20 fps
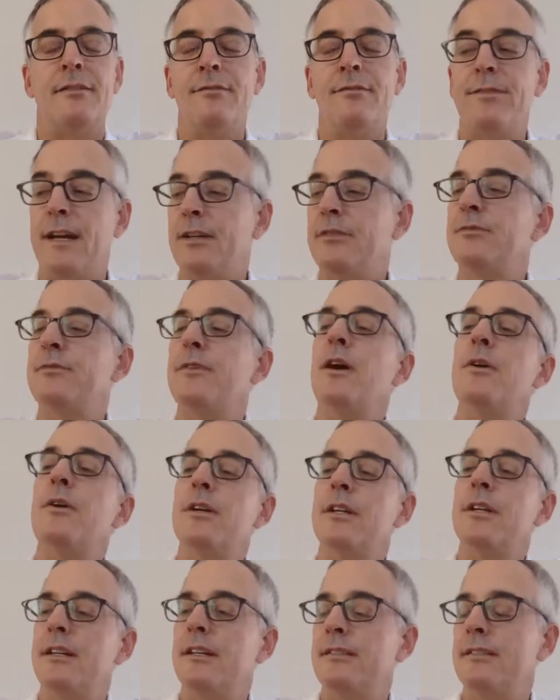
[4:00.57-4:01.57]
Fast
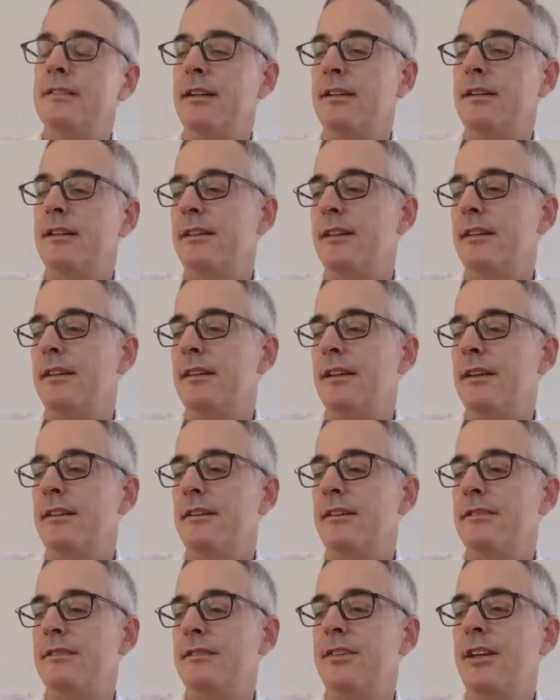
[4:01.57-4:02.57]
forward
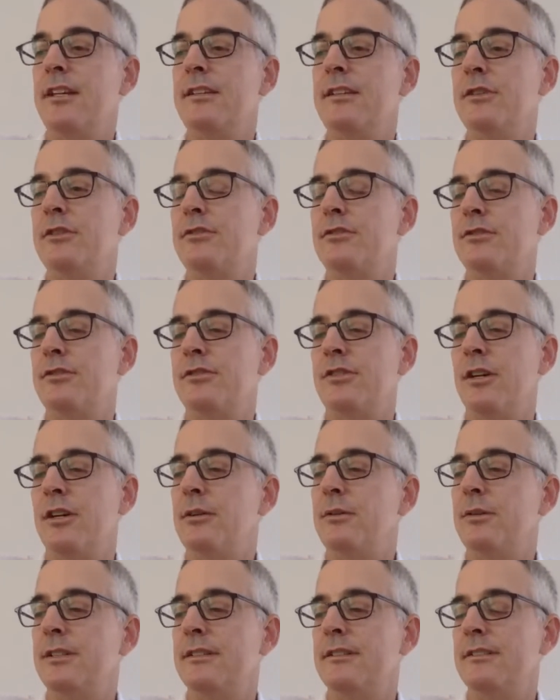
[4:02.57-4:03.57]
10 years or
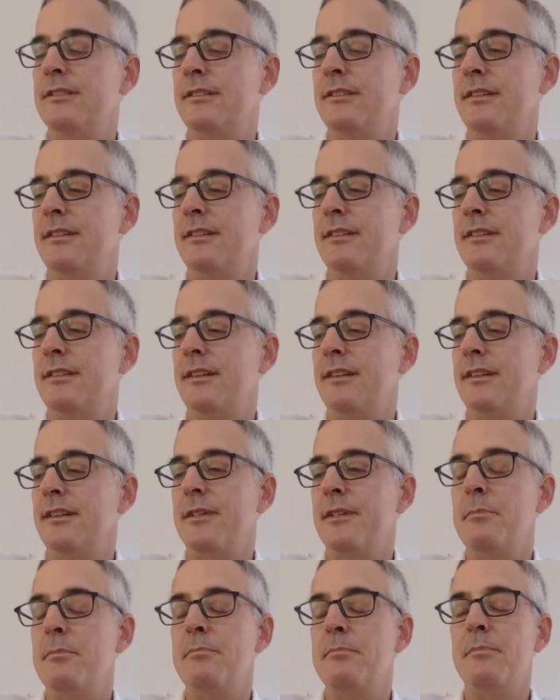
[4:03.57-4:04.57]
so, and I'm
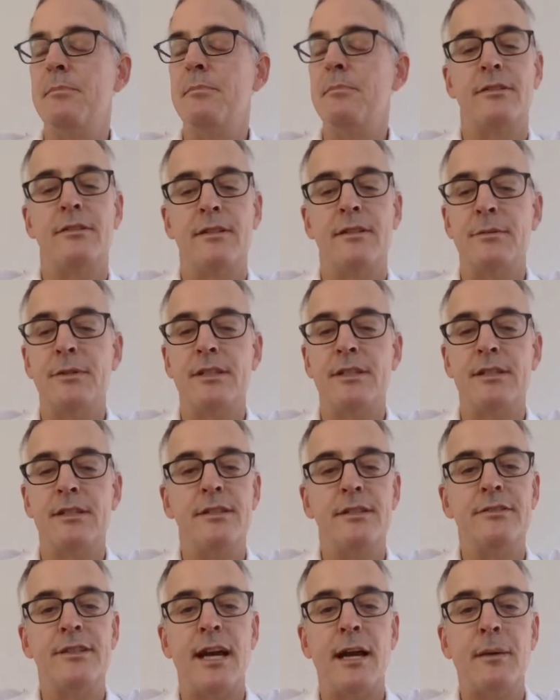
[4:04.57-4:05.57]
messing around with
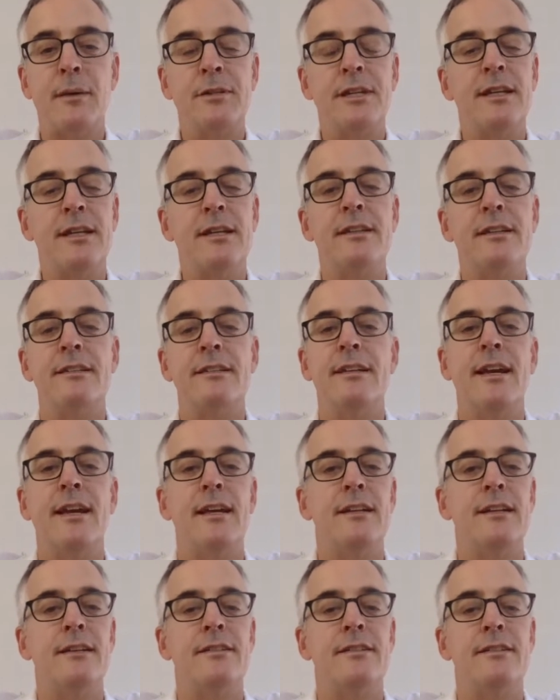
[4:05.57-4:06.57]
another DOP kit, and had
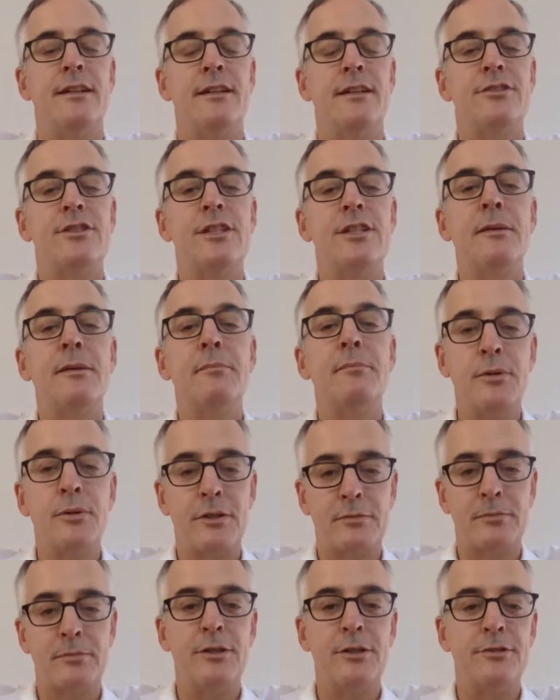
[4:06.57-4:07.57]
a shampoo
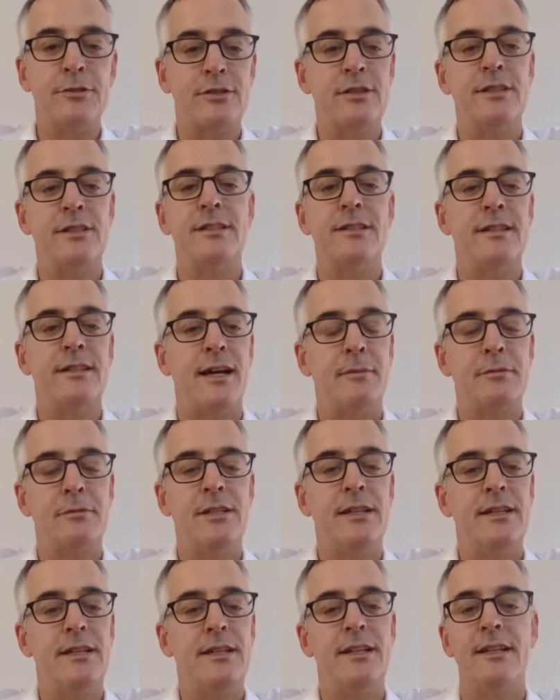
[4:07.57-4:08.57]
explosion in the DOP
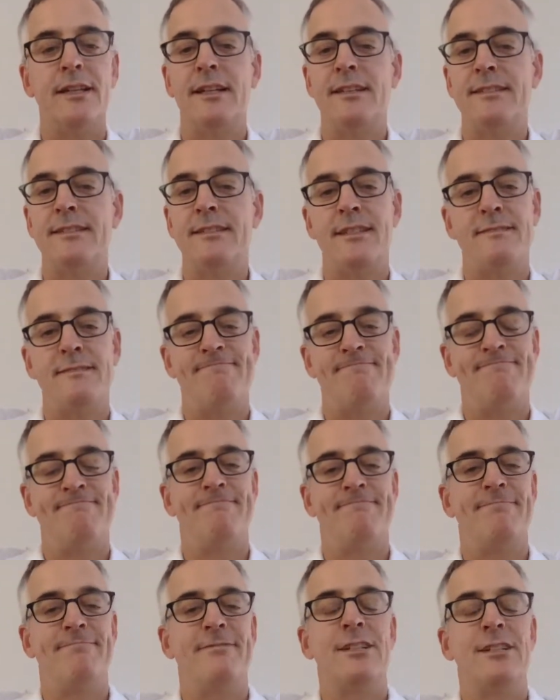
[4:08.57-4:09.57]
kit. And I said,
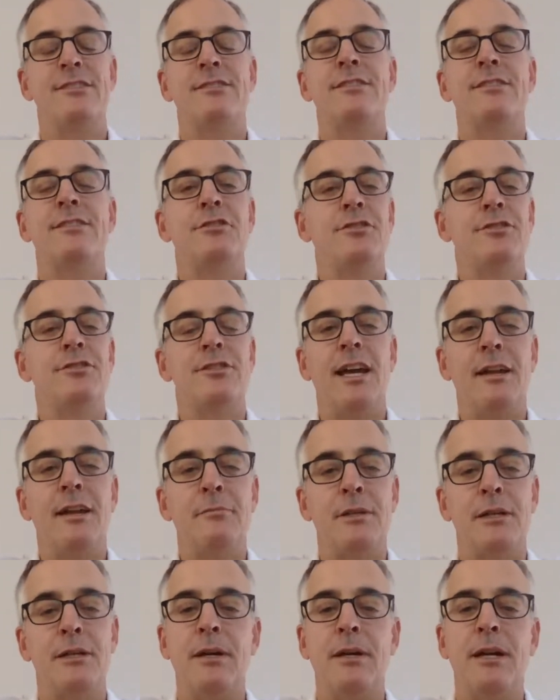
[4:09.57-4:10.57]
there's got to
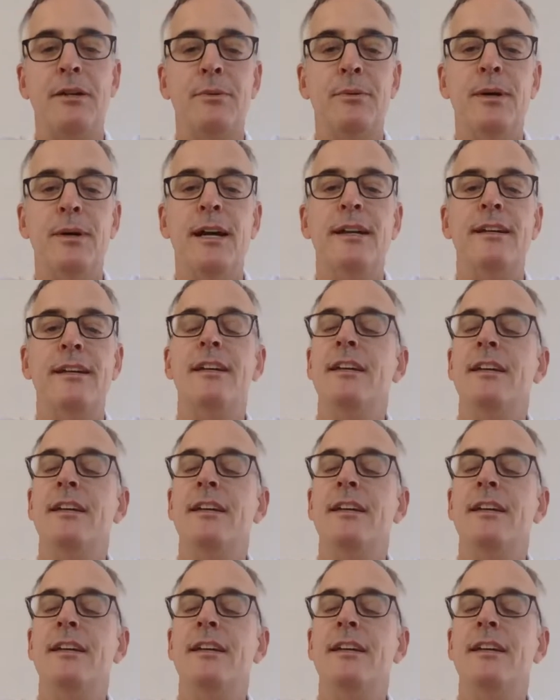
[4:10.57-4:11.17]
be a better way.